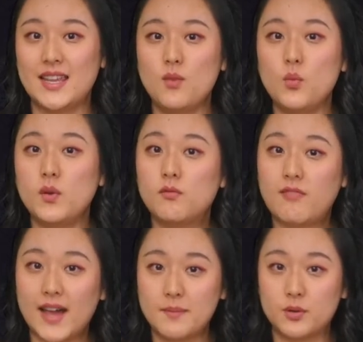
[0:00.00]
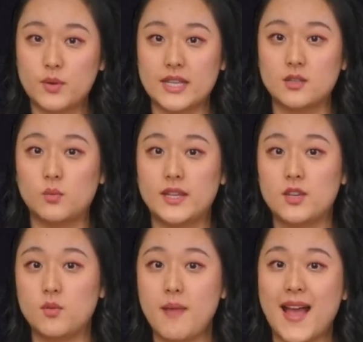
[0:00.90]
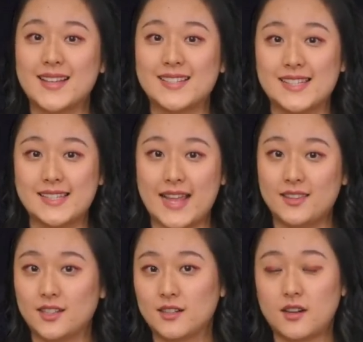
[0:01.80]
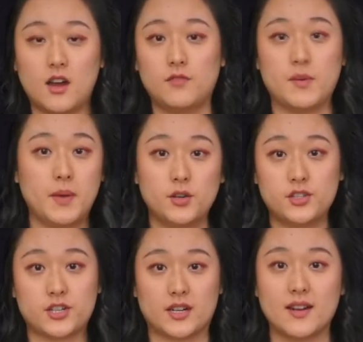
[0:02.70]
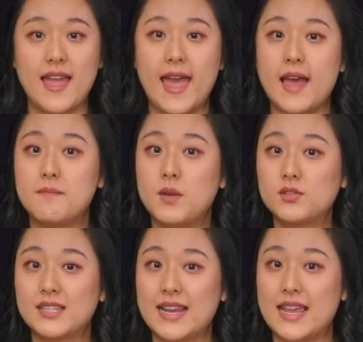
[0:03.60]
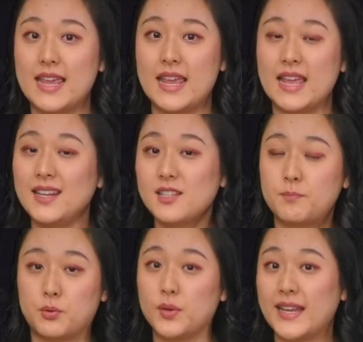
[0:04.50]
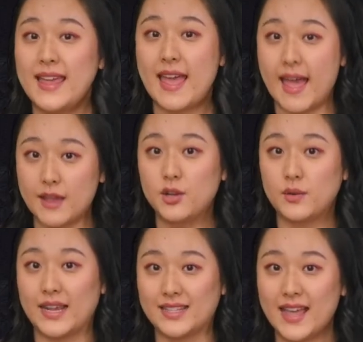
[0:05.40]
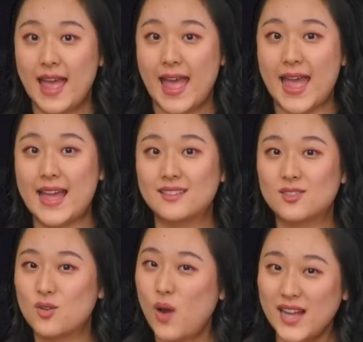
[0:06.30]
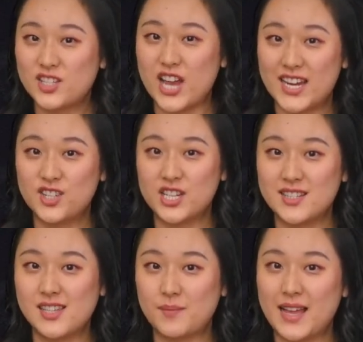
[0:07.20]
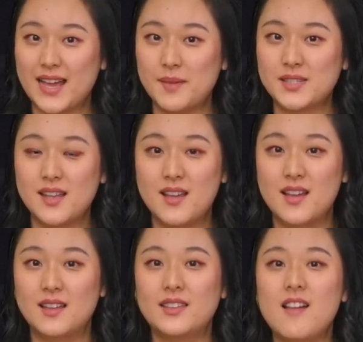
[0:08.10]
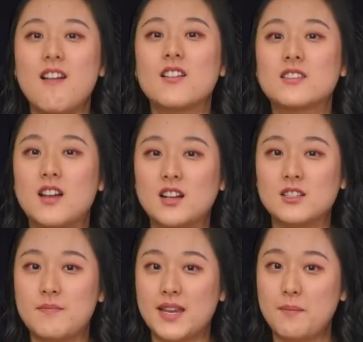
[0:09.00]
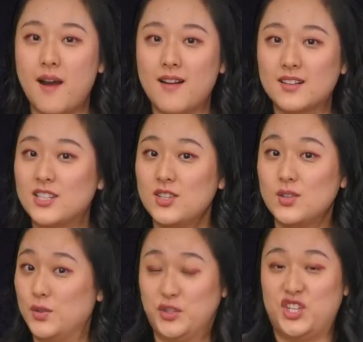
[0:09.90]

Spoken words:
It will vibrate when you pass the standard of a posture, and mostly it is pretty accurate and quite challenging sometimes. There are not many parts you could